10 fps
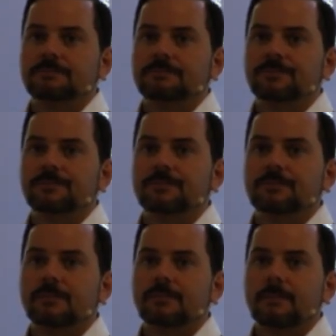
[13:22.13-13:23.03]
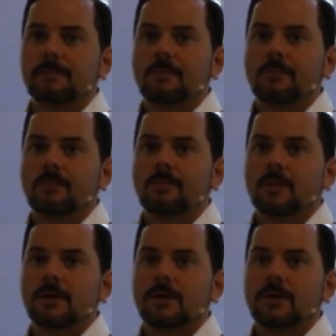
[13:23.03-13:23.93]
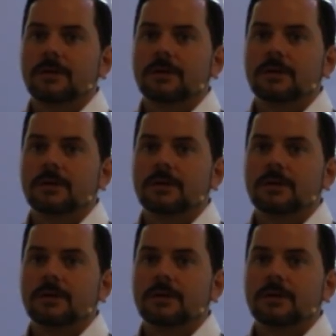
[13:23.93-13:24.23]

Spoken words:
Nothing is said.